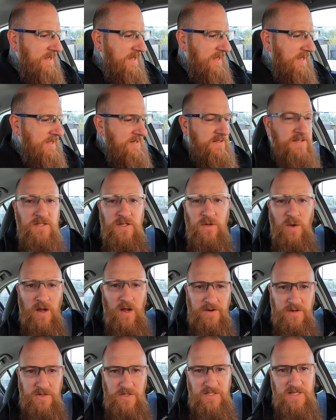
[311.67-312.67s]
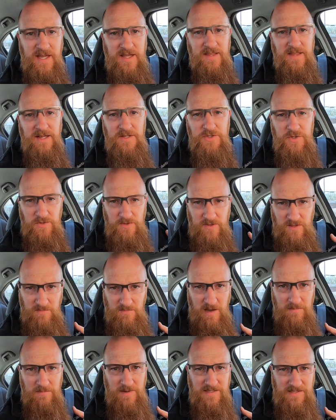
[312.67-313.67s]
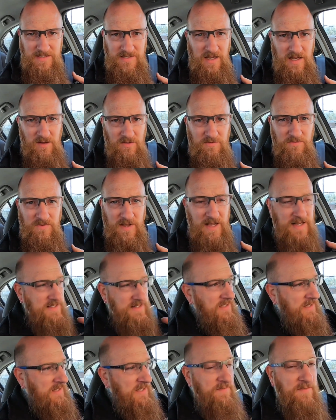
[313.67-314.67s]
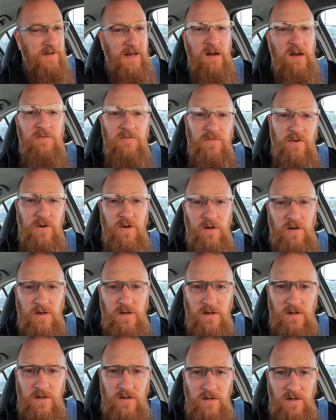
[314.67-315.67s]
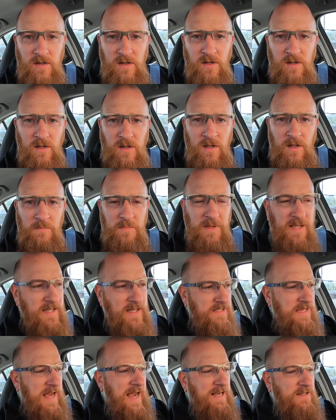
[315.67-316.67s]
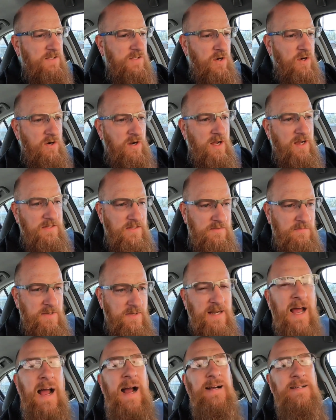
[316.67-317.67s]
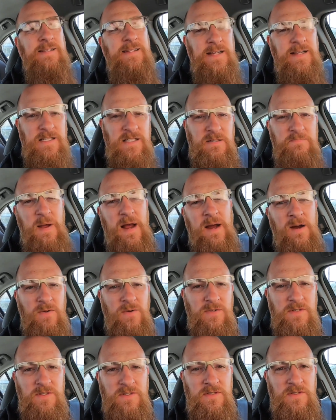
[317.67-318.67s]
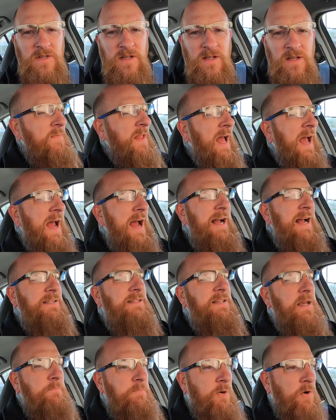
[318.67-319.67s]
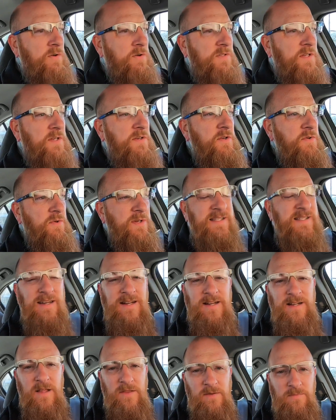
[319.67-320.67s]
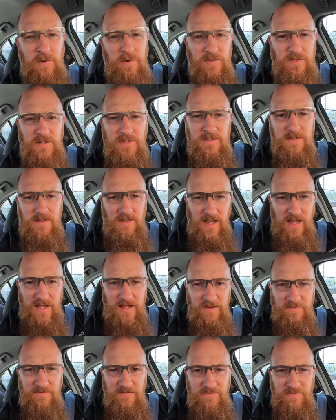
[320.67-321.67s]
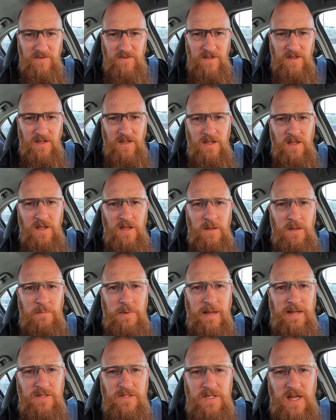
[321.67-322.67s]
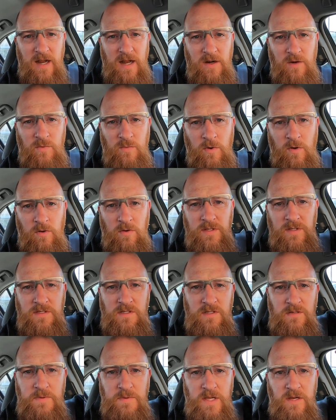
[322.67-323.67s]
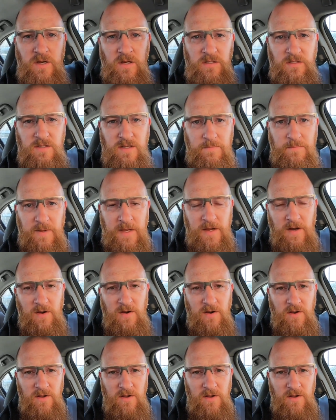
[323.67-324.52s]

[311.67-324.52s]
is to understand that truth about myself and to live it out for her. Because as her husband, as a spouse, as a person who is in another person's life, my entire role is to be hooked up here.